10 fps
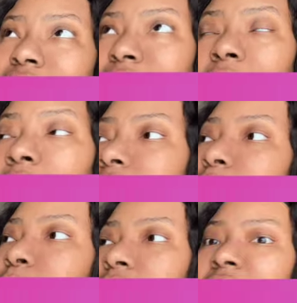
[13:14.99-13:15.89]
I don't know
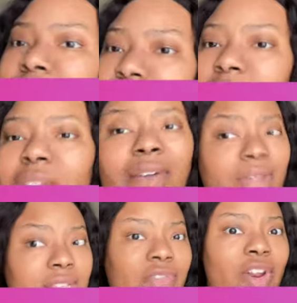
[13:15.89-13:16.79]
when the next video, that
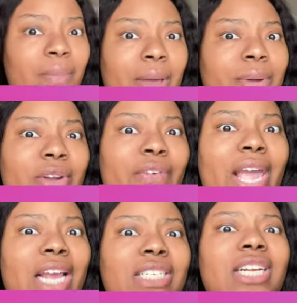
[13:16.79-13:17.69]
next video might be the
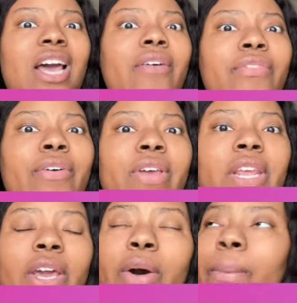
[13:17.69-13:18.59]
reaction of the
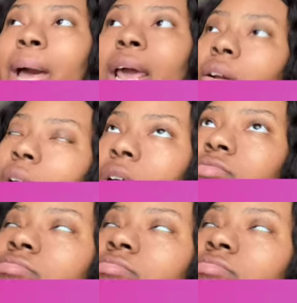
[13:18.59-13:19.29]
video, but I don't know.